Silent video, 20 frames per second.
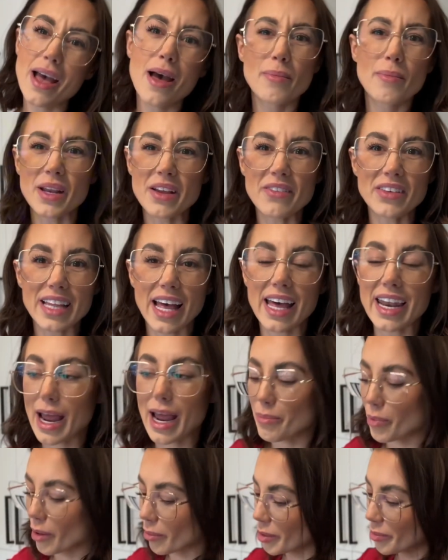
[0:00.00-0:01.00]
But even then,
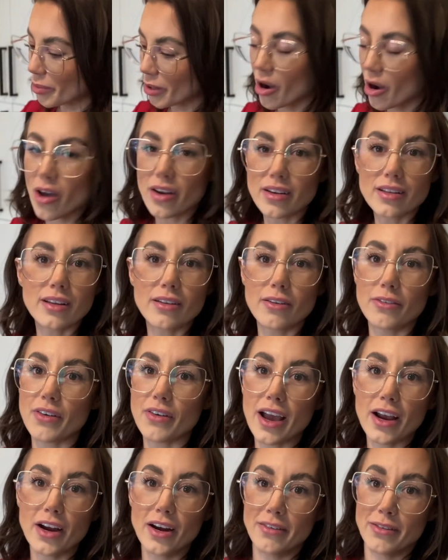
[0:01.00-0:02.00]
I'd probably put it on a little
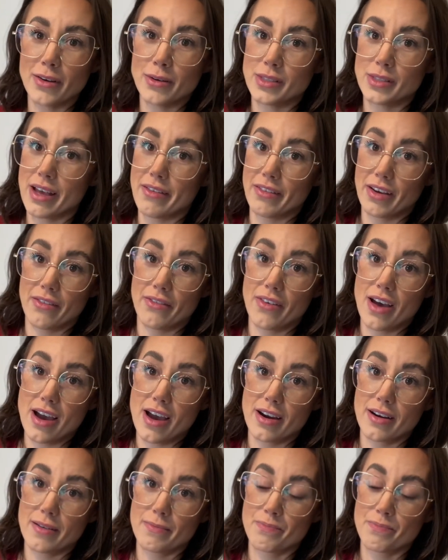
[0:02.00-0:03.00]
fire if I was having a fire.